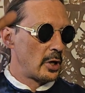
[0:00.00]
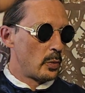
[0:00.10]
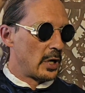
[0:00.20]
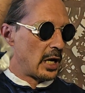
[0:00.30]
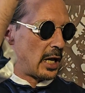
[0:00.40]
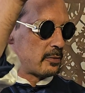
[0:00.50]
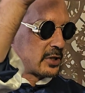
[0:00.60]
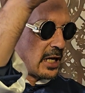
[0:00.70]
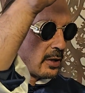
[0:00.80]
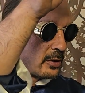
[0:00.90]
We collapse
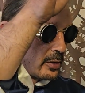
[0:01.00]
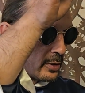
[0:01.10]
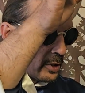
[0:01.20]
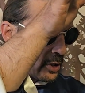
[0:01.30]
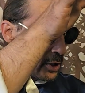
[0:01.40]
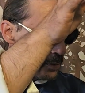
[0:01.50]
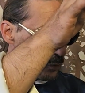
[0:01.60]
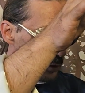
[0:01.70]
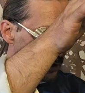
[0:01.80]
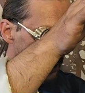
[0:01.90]
down,
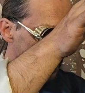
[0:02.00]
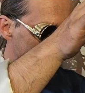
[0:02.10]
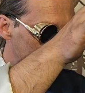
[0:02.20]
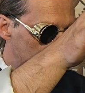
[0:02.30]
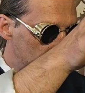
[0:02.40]
breathing out,